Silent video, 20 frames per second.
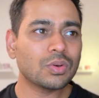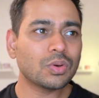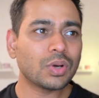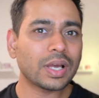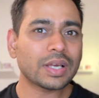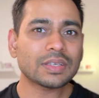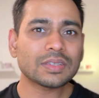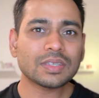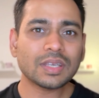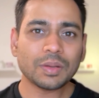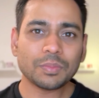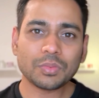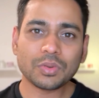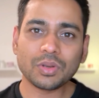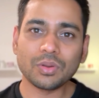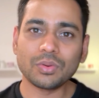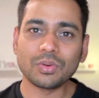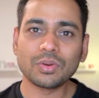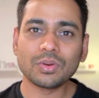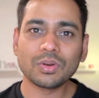accept
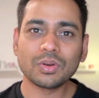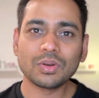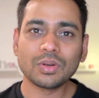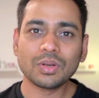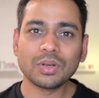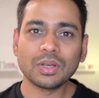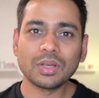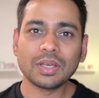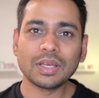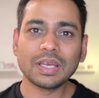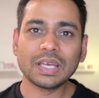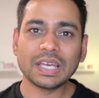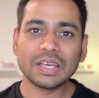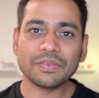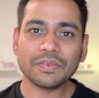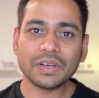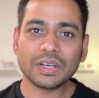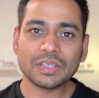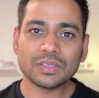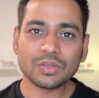you. If
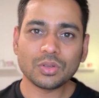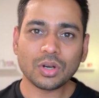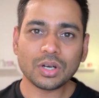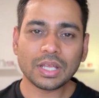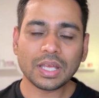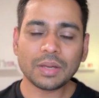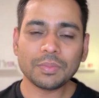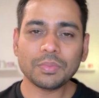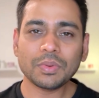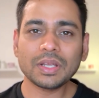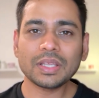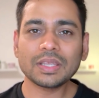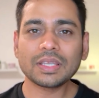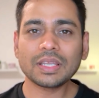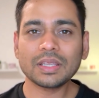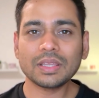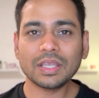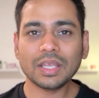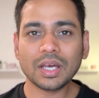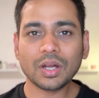it is not happening,
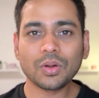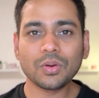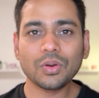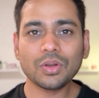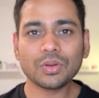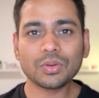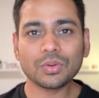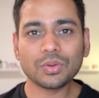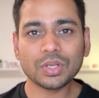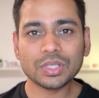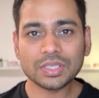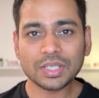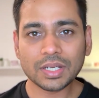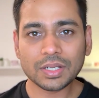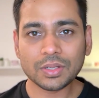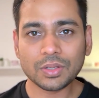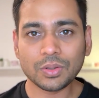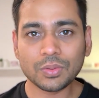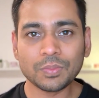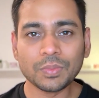then they are going to
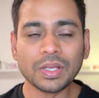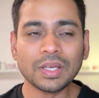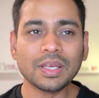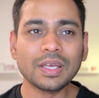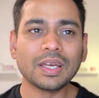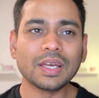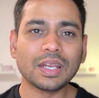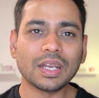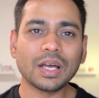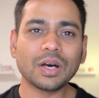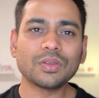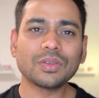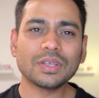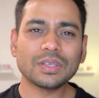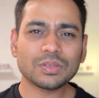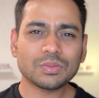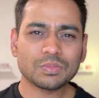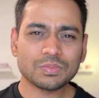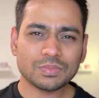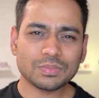reject you. Now,
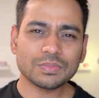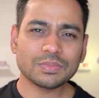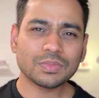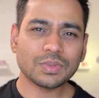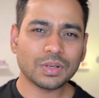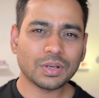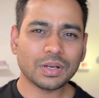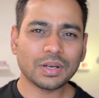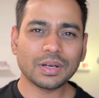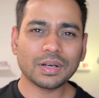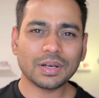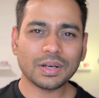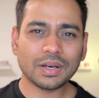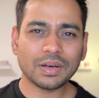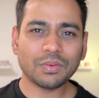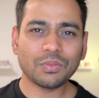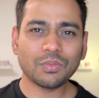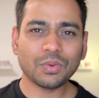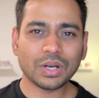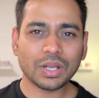this
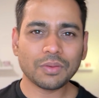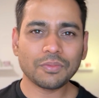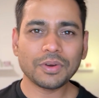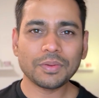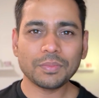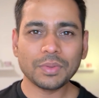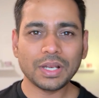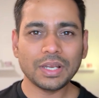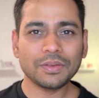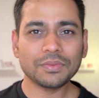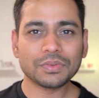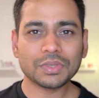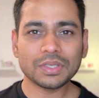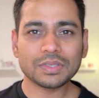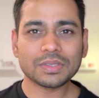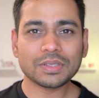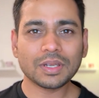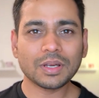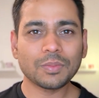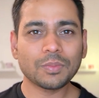whatever belief
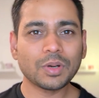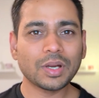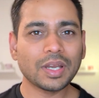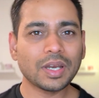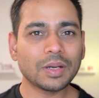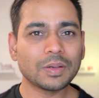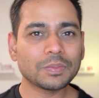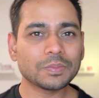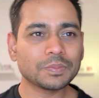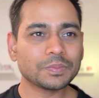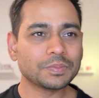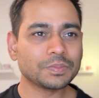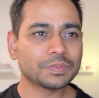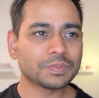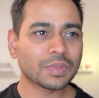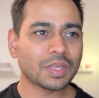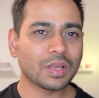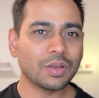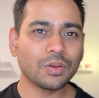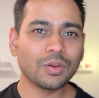system and
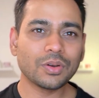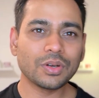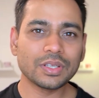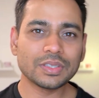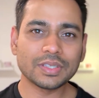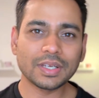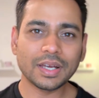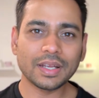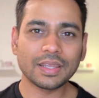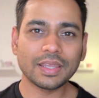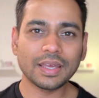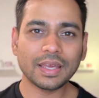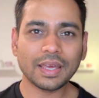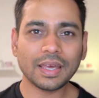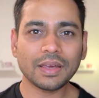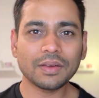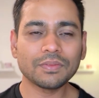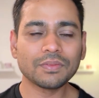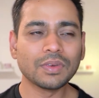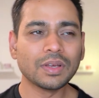you know desire they
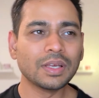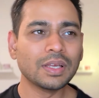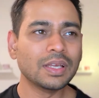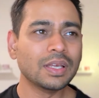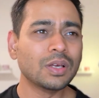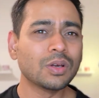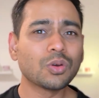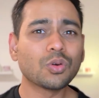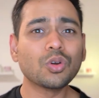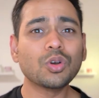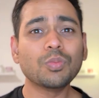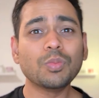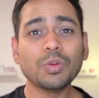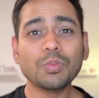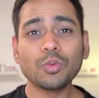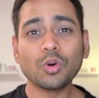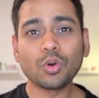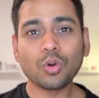have could be more